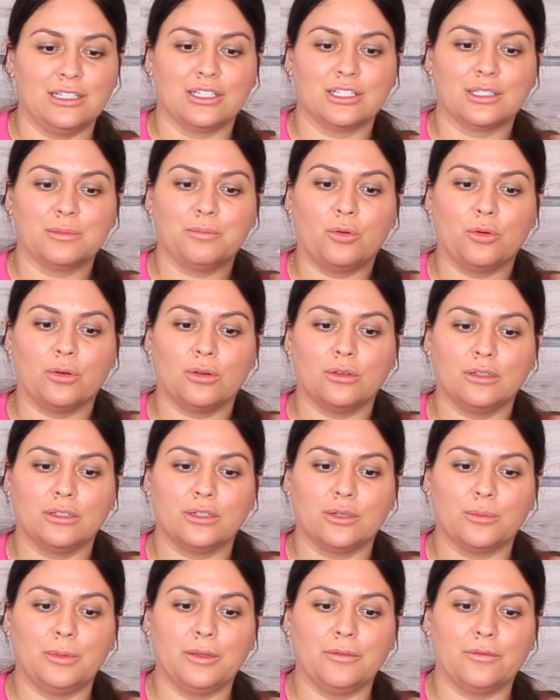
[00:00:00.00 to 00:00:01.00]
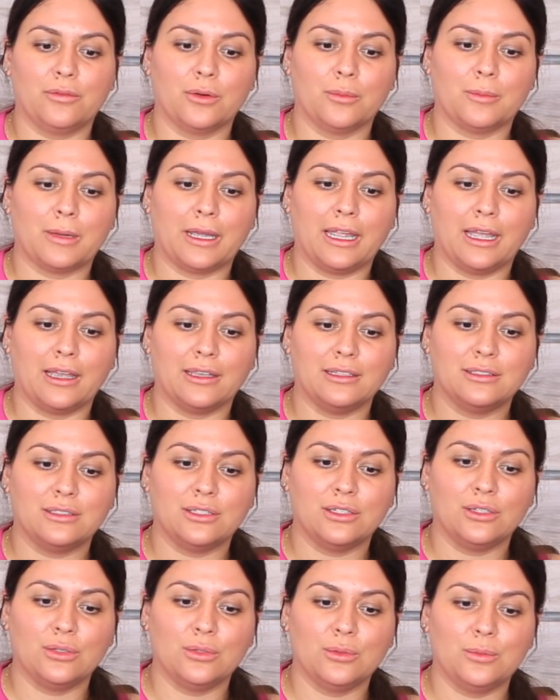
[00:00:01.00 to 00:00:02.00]
Just pour a little bit for my ice
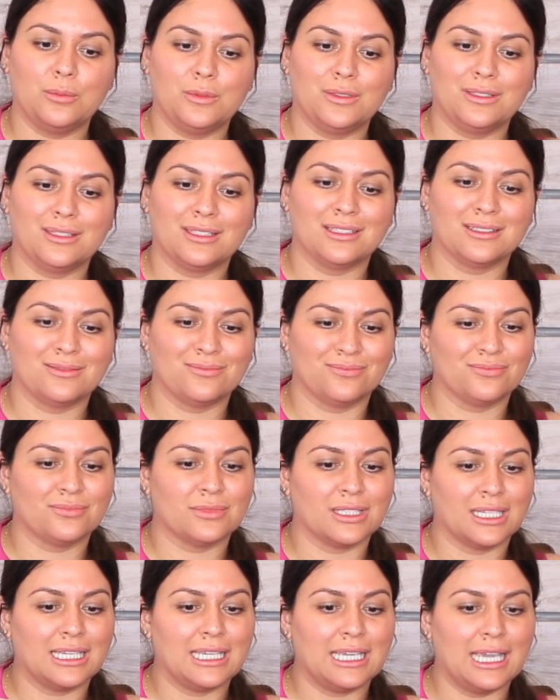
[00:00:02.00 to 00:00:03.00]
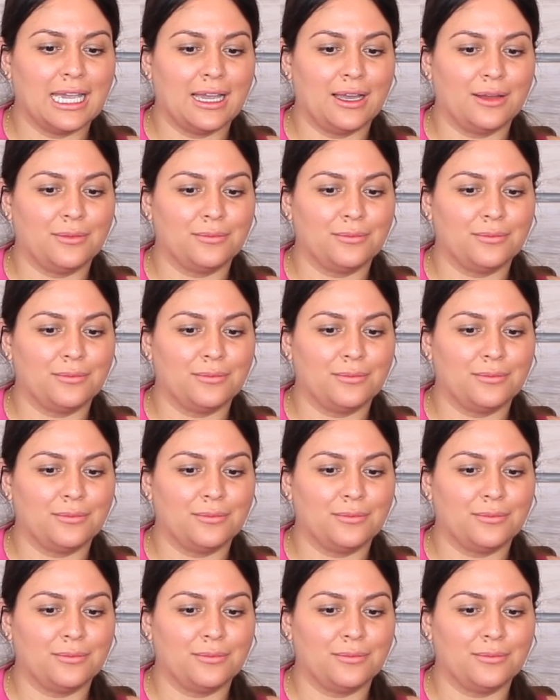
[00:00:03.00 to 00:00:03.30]
cubes. Yeah.